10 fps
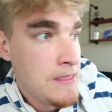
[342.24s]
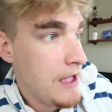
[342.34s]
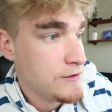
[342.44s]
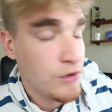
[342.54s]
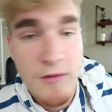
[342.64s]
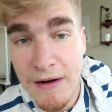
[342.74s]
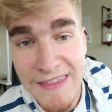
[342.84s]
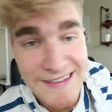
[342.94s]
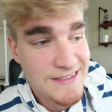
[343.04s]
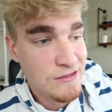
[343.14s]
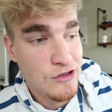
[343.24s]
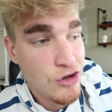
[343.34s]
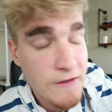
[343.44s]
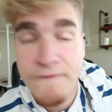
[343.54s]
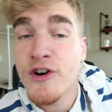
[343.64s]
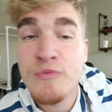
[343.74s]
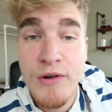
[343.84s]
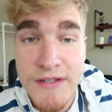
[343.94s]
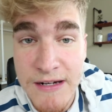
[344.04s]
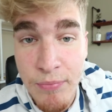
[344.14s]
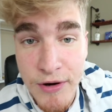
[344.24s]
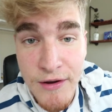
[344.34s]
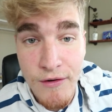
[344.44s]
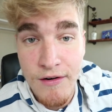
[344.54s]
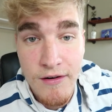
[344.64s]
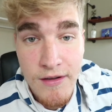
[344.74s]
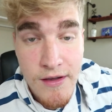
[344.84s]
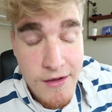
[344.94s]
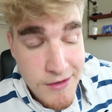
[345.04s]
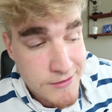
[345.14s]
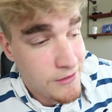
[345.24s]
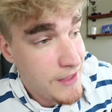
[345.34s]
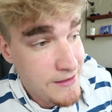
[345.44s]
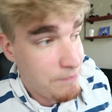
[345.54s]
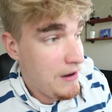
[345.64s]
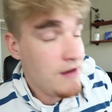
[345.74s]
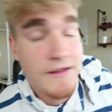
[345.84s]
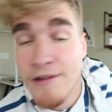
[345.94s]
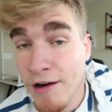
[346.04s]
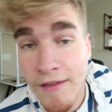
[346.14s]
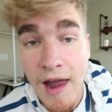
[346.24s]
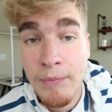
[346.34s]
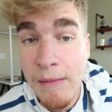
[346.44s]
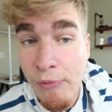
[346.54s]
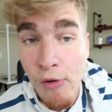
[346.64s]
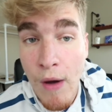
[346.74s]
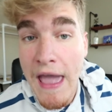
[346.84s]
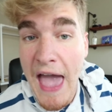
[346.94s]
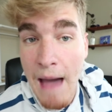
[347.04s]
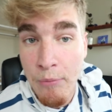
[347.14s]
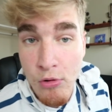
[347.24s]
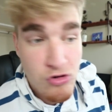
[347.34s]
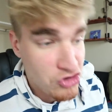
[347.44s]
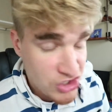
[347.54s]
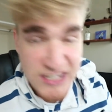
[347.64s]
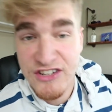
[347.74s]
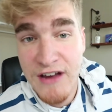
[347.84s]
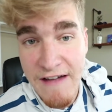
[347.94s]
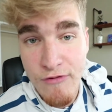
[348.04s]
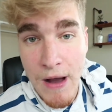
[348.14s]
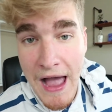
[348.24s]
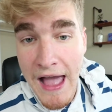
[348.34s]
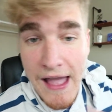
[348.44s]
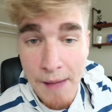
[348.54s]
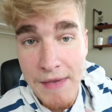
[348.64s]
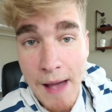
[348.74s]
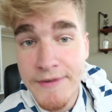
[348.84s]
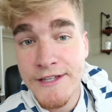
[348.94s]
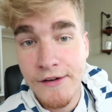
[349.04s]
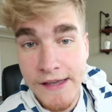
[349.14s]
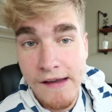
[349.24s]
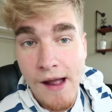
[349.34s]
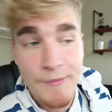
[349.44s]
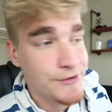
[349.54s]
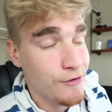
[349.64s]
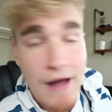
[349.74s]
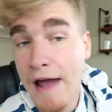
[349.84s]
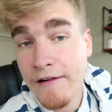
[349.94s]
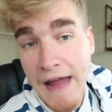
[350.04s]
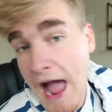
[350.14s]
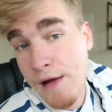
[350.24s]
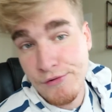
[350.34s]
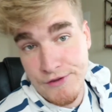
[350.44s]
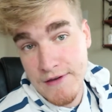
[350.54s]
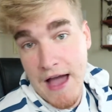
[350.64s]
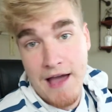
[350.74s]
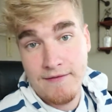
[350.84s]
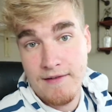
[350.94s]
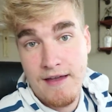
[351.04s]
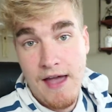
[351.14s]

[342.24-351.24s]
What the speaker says: I told everybody this. You're the first person to pre-order. So that apparently turned a lot of people away, Apple. Just your FYI. I mean, I'm still here. I'm still riding or dying with you guys.